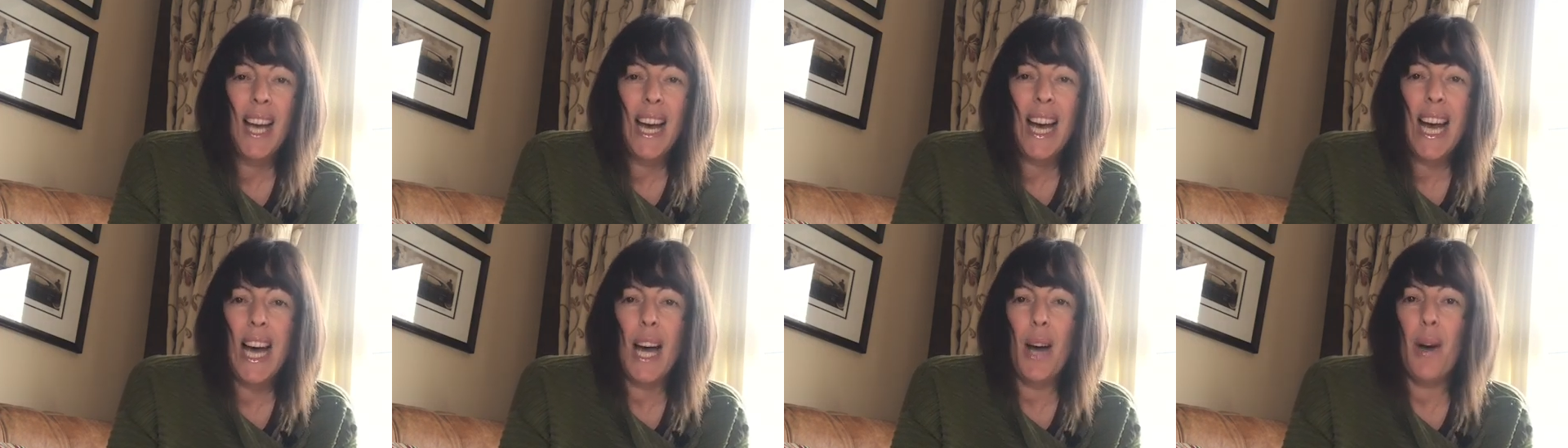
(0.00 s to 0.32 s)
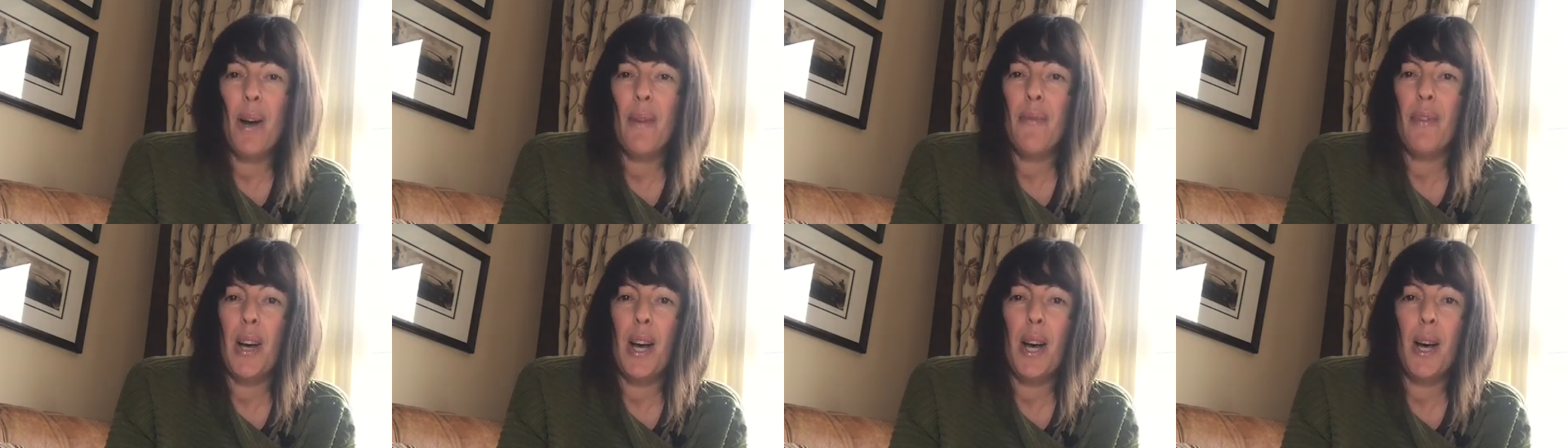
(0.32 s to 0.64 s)

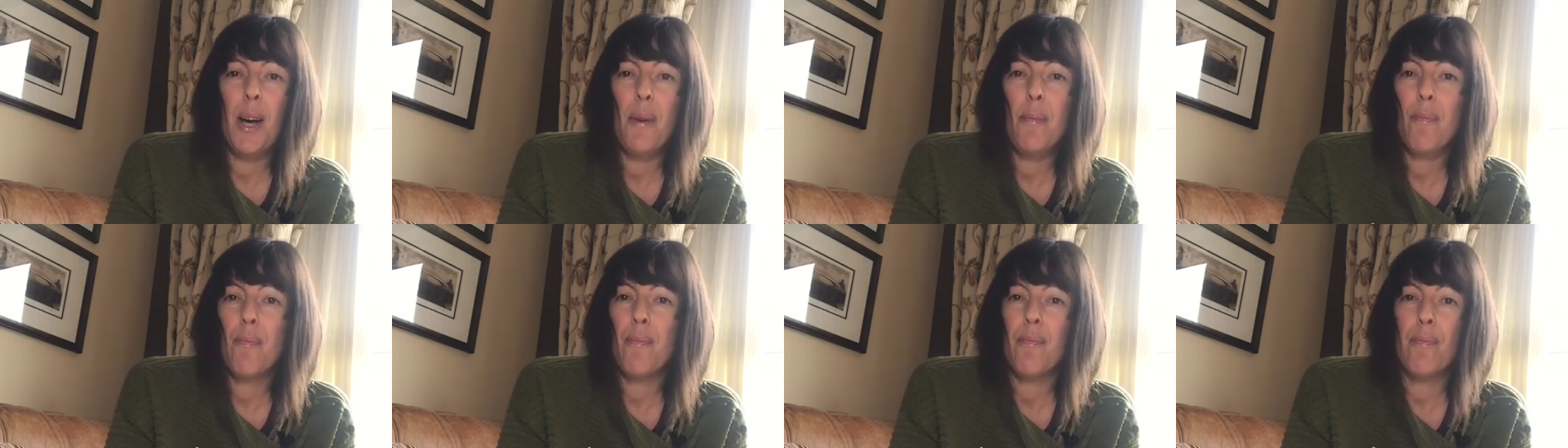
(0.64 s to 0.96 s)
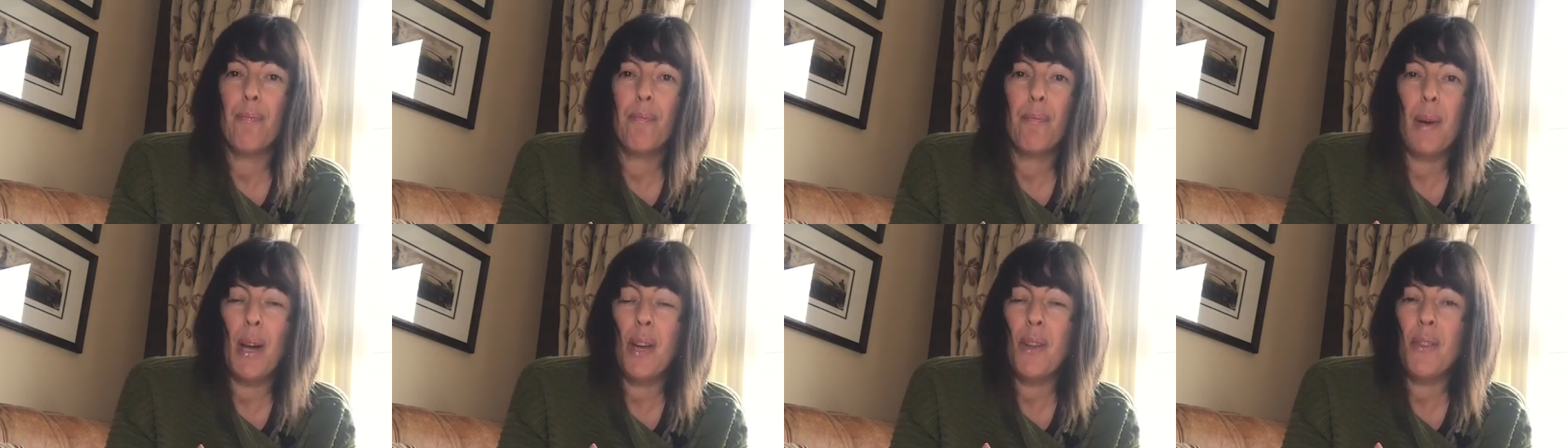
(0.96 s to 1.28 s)
However,
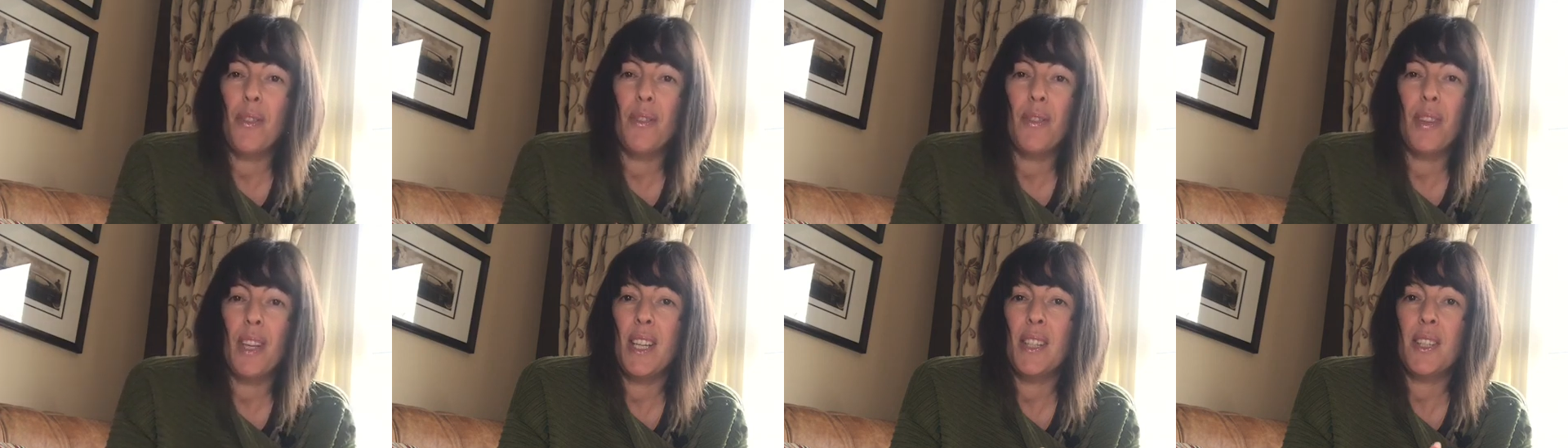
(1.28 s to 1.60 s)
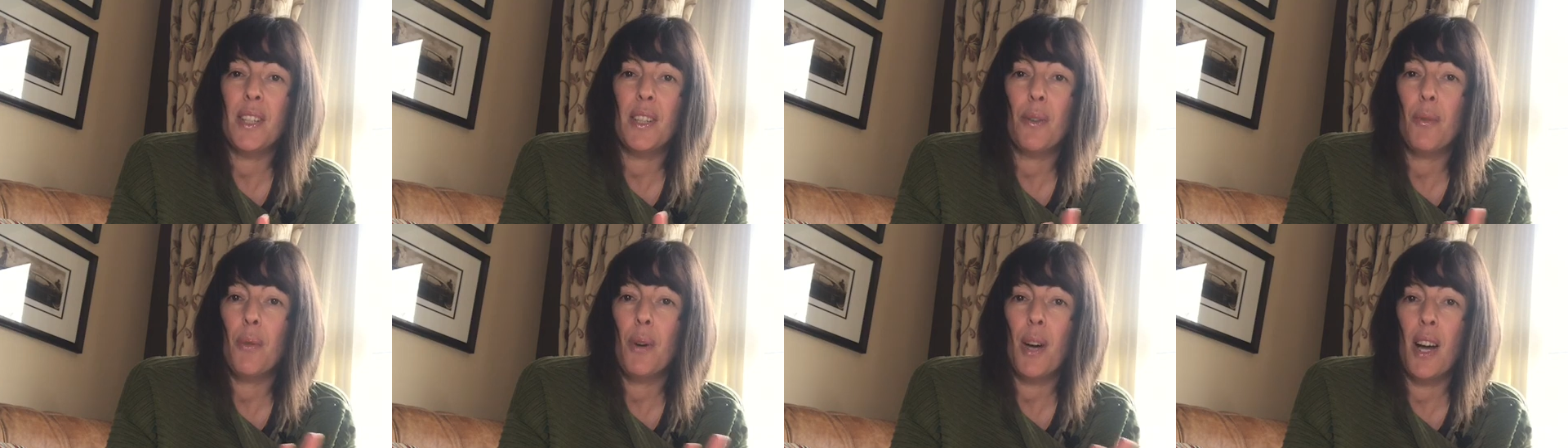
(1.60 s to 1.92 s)
both of
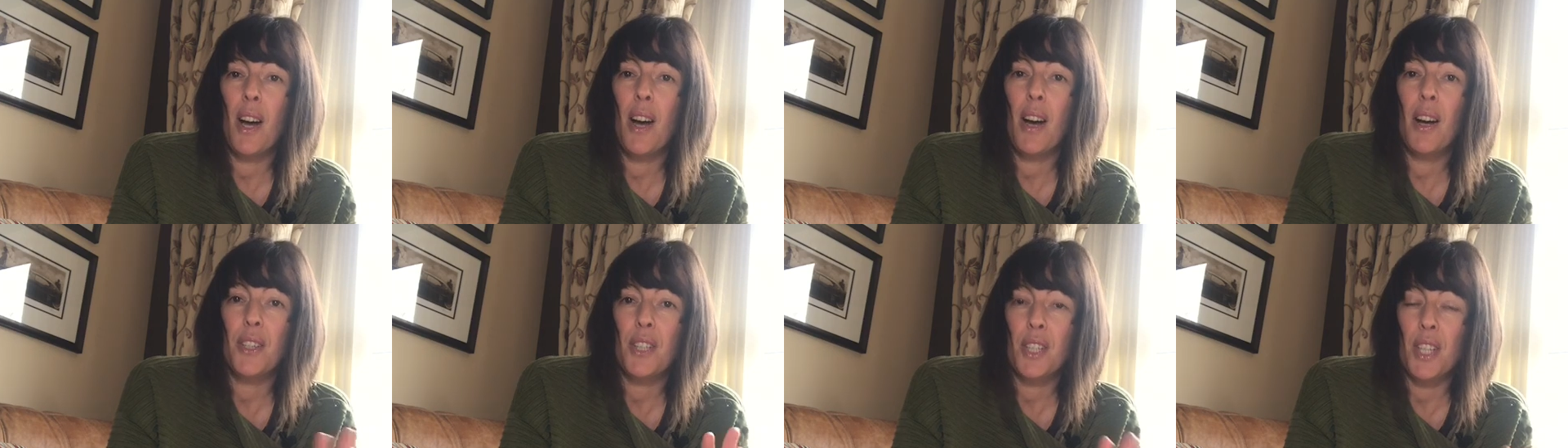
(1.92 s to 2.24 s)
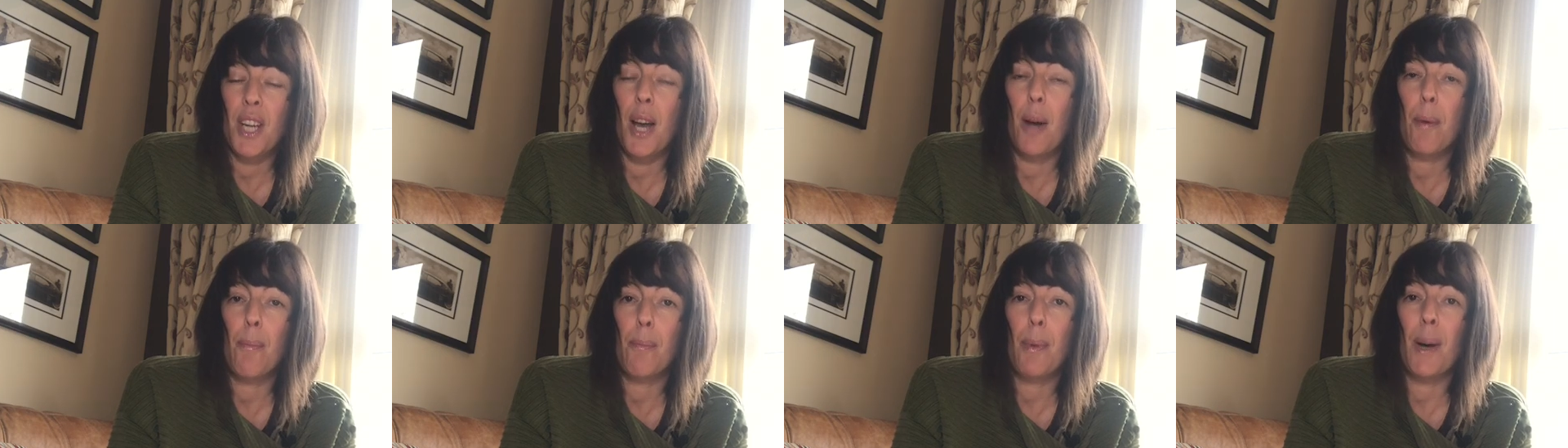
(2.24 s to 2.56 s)
these are quite hard to
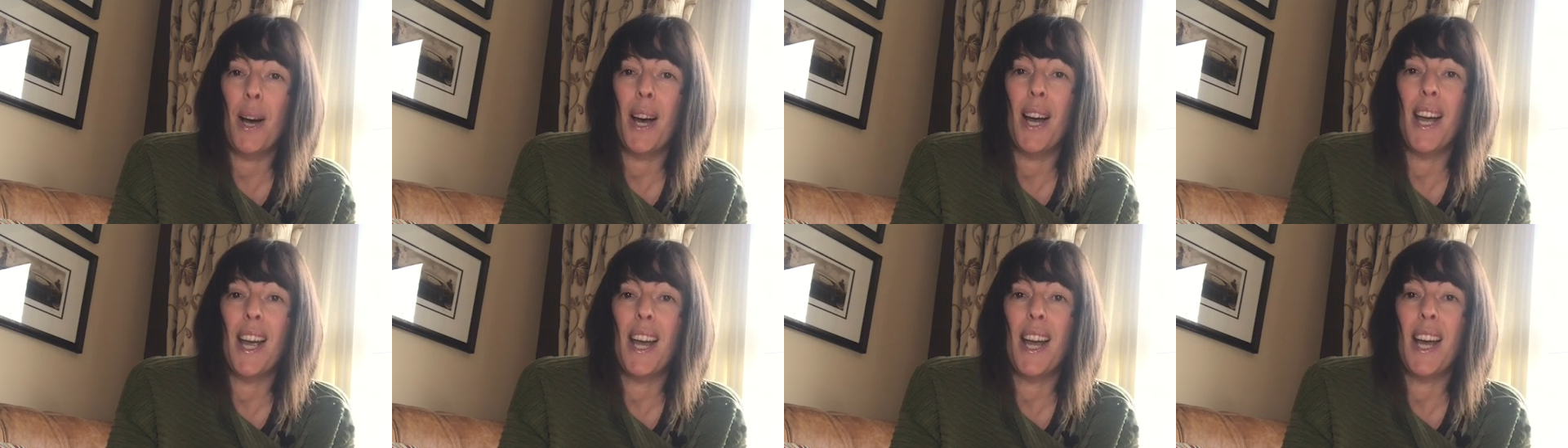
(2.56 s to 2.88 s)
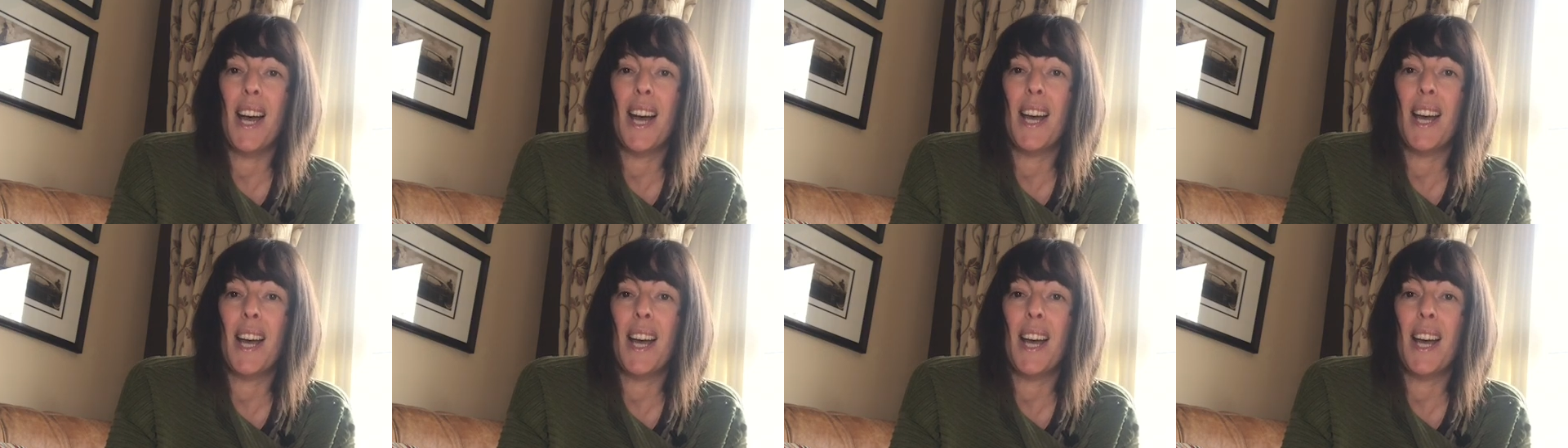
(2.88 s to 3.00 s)
come by